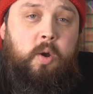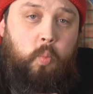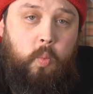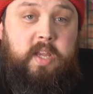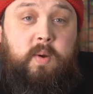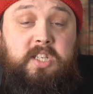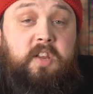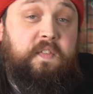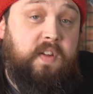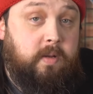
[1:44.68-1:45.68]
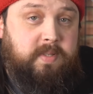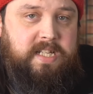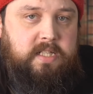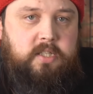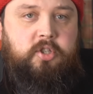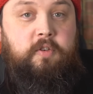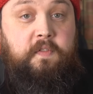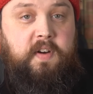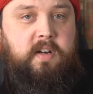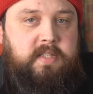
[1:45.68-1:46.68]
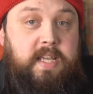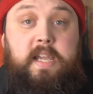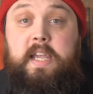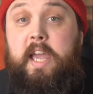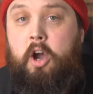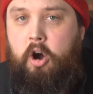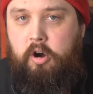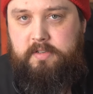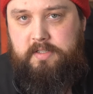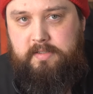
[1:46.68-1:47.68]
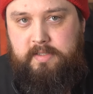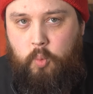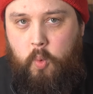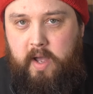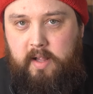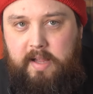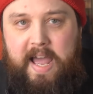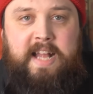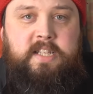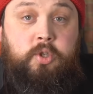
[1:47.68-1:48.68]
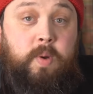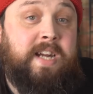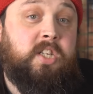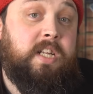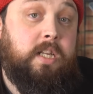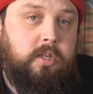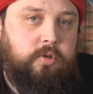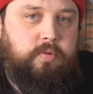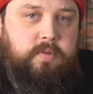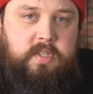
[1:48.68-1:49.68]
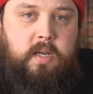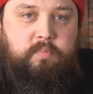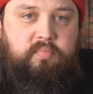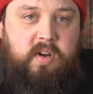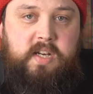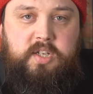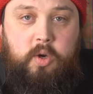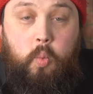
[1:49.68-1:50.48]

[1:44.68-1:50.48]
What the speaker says: When you actually fill up cylinders too fast, they can get hot as well, and you actually lose some pressure